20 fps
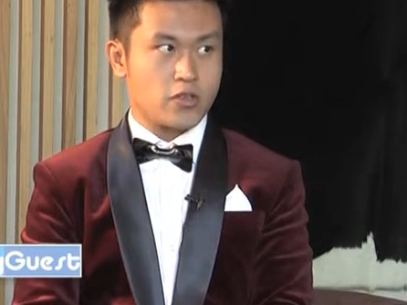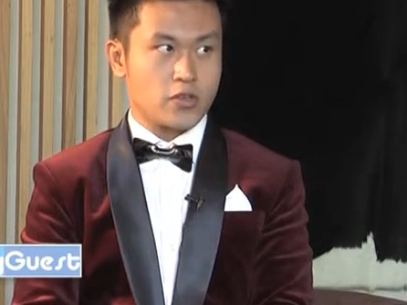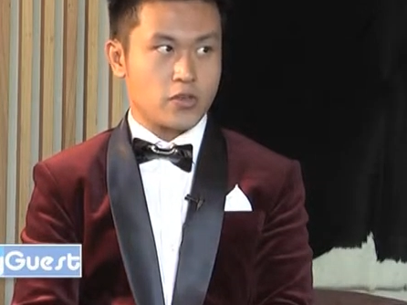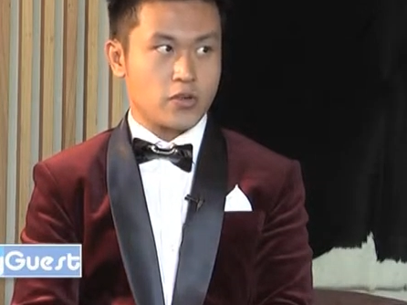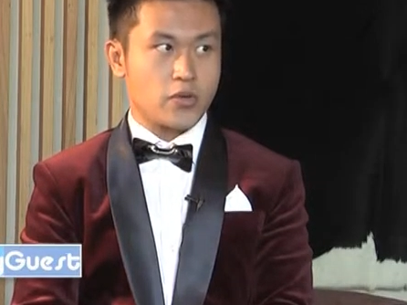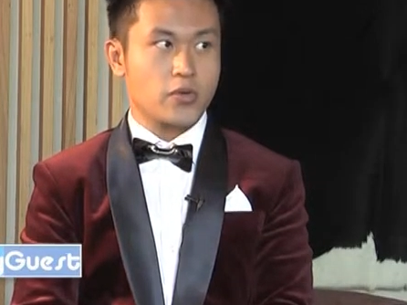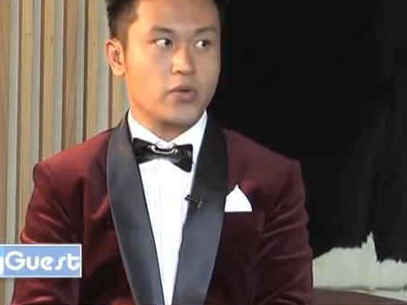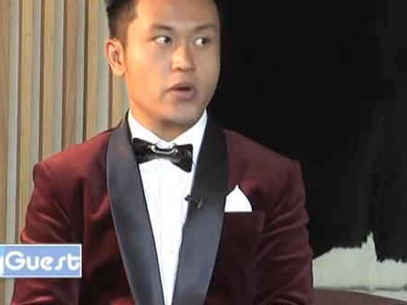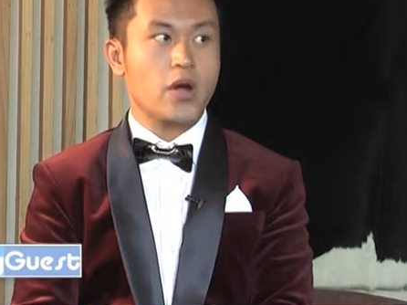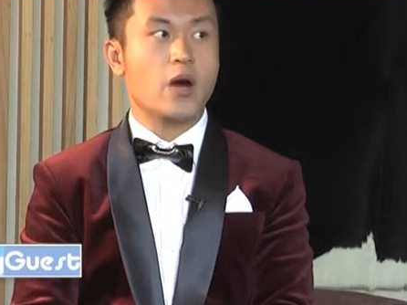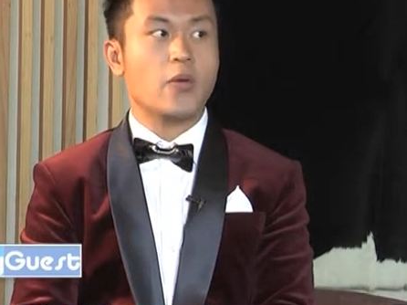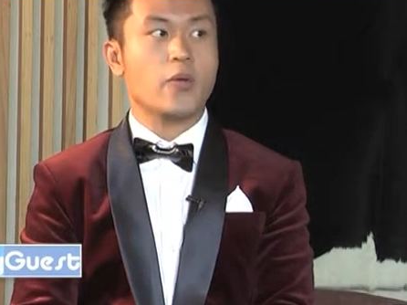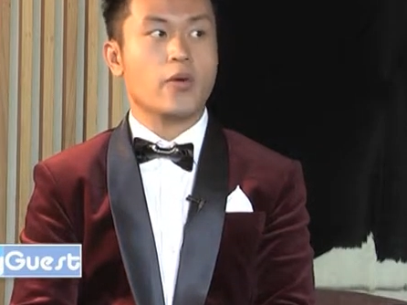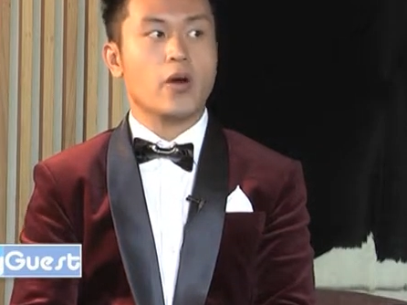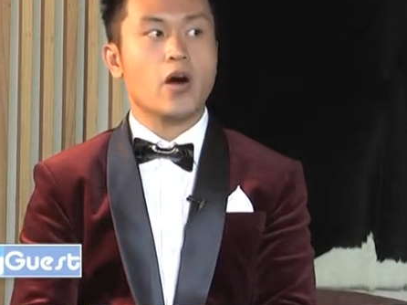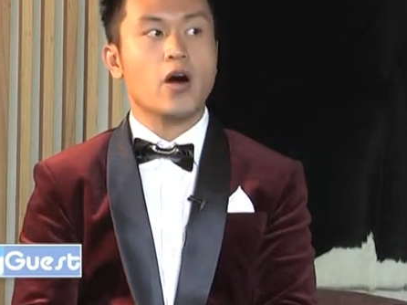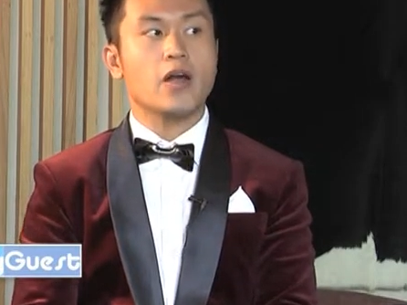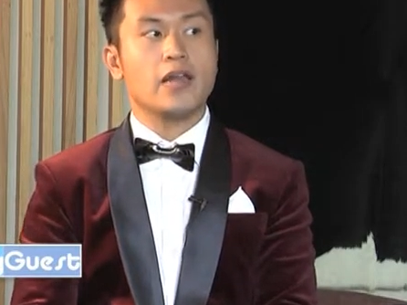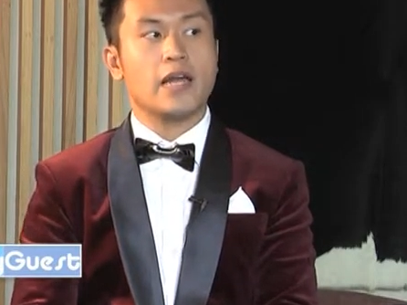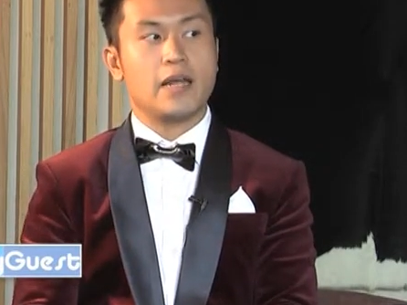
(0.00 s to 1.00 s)
through our
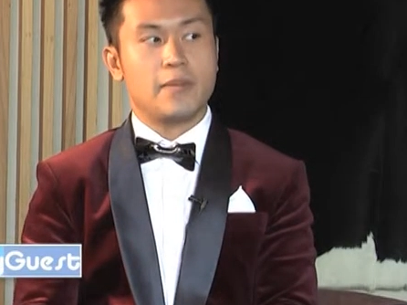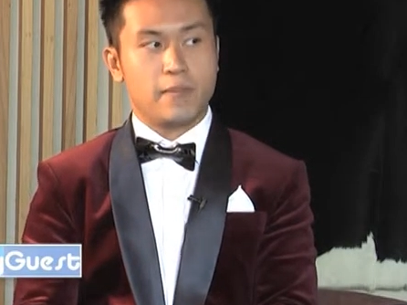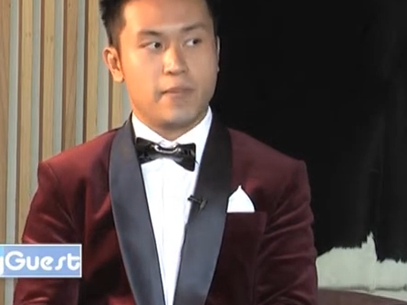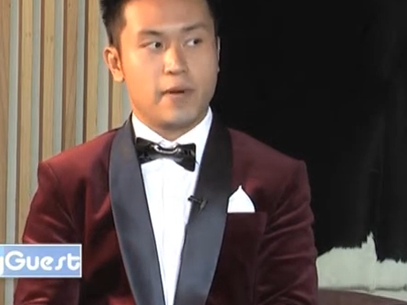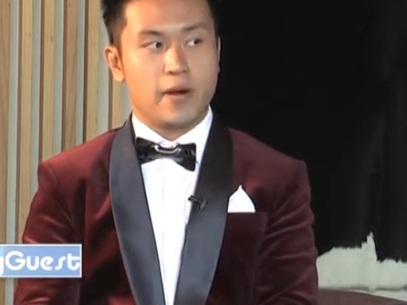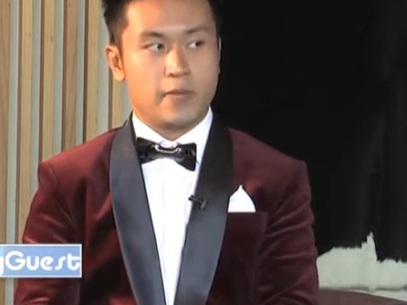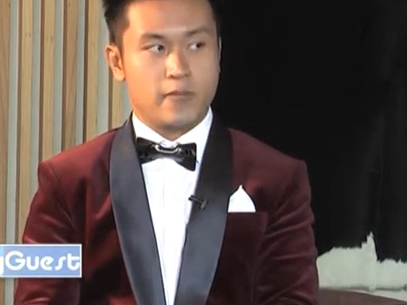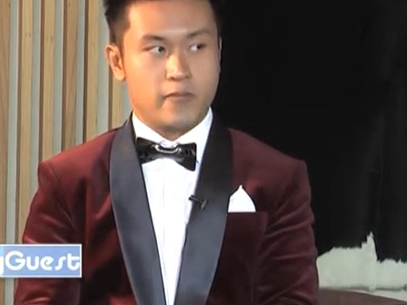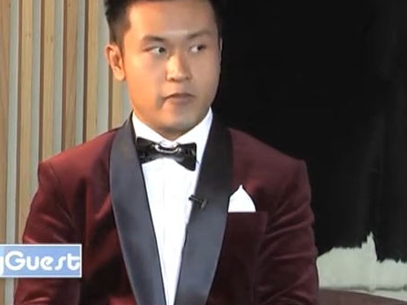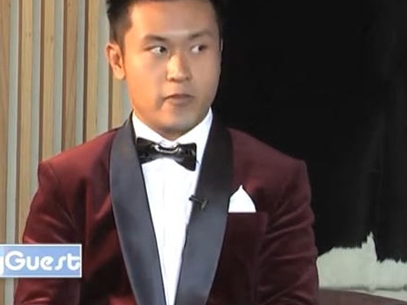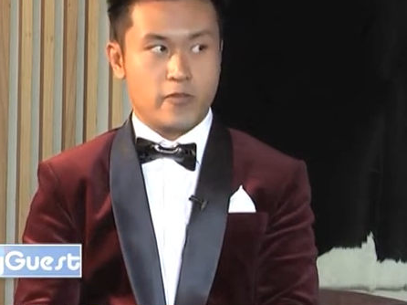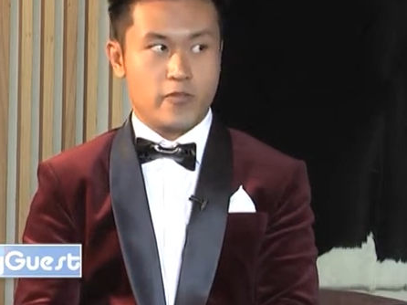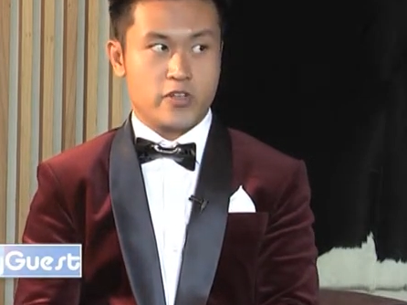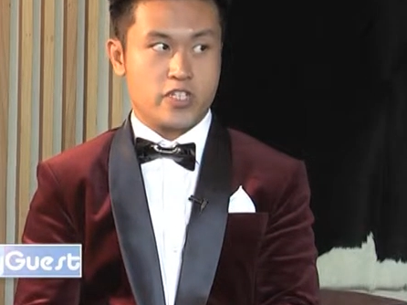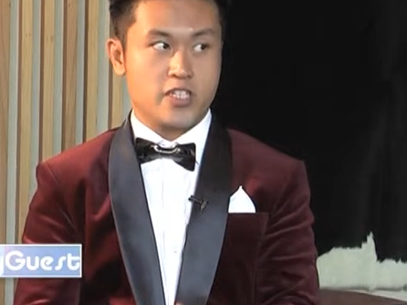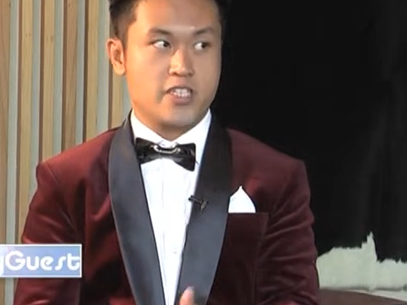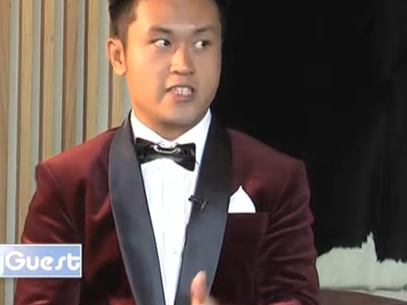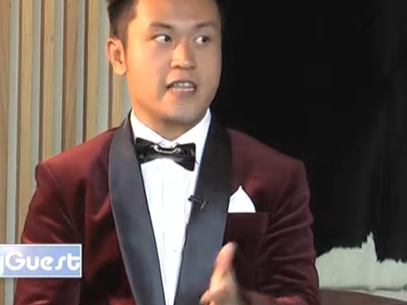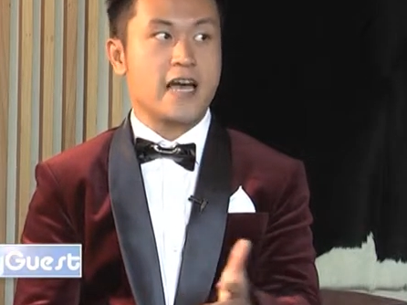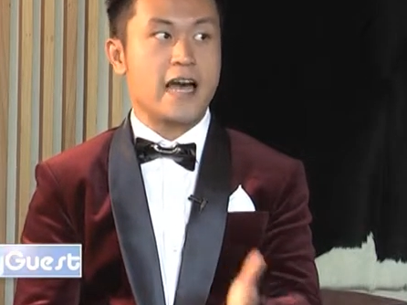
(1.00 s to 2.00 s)
online platform,
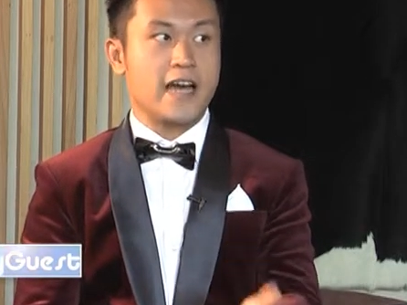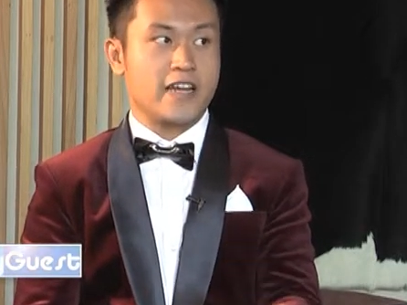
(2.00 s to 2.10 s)
which is